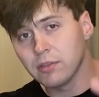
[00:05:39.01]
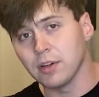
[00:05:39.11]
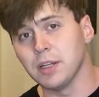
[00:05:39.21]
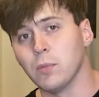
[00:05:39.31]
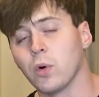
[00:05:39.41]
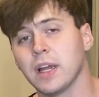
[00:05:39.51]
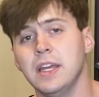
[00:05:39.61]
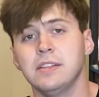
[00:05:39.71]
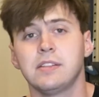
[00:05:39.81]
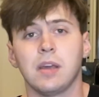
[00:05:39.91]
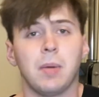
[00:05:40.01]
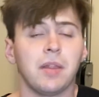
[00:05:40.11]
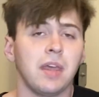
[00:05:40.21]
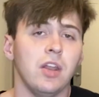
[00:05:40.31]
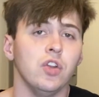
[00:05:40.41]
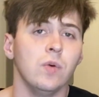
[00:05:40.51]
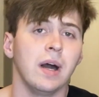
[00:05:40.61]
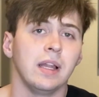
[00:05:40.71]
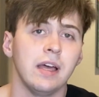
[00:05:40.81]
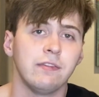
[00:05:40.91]
for any more hints about that new
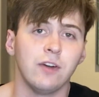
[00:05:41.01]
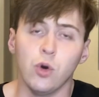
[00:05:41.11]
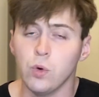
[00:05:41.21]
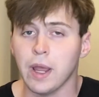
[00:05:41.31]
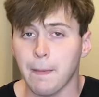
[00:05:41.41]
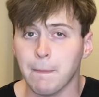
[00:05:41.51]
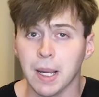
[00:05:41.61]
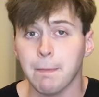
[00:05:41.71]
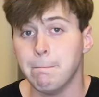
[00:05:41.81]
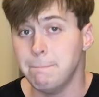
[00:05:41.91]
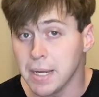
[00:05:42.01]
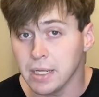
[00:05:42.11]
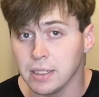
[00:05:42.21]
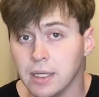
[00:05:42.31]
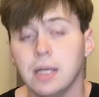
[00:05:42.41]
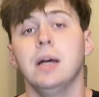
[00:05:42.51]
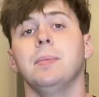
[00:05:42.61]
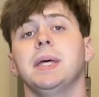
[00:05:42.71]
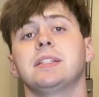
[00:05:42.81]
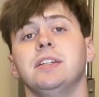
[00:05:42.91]
L F, who it might be.
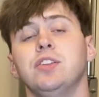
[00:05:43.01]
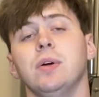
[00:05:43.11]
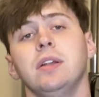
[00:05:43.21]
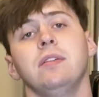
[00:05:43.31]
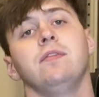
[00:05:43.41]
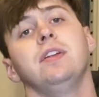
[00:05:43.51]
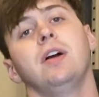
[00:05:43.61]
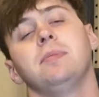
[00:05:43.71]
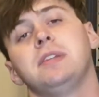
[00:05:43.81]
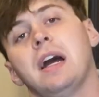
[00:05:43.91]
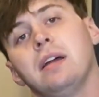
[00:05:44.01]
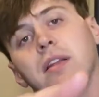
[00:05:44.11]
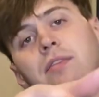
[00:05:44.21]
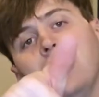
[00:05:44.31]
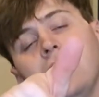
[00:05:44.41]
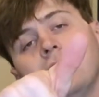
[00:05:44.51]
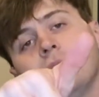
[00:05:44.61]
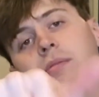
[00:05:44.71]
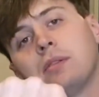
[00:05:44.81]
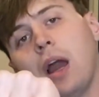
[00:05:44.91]
But that's gonna do it. If the video helped you out, leave a like,
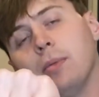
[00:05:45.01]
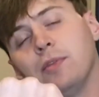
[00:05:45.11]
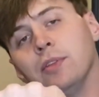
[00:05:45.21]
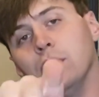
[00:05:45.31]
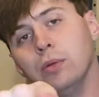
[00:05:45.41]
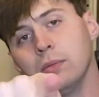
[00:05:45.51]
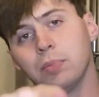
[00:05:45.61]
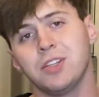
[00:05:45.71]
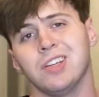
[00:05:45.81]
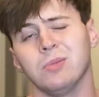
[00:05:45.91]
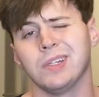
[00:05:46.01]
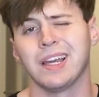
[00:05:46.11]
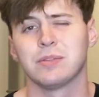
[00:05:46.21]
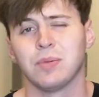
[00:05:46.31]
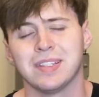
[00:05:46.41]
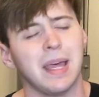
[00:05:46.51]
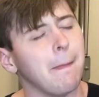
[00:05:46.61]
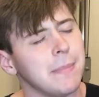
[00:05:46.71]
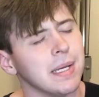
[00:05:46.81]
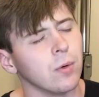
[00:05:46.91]
subscribe if you're new. Appreciate it when you guys press
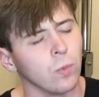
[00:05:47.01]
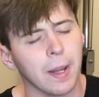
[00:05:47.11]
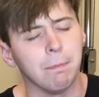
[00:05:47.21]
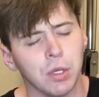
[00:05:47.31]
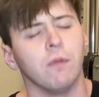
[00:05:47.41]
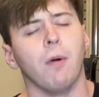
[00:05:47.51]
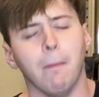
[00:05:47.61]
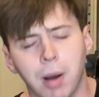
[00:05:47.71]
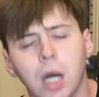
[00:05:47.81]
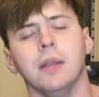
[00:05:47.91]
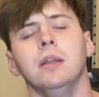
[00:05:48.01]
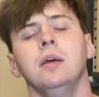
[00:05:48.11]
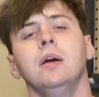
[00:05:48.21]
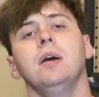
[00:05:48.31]
that big, red, beautiful button.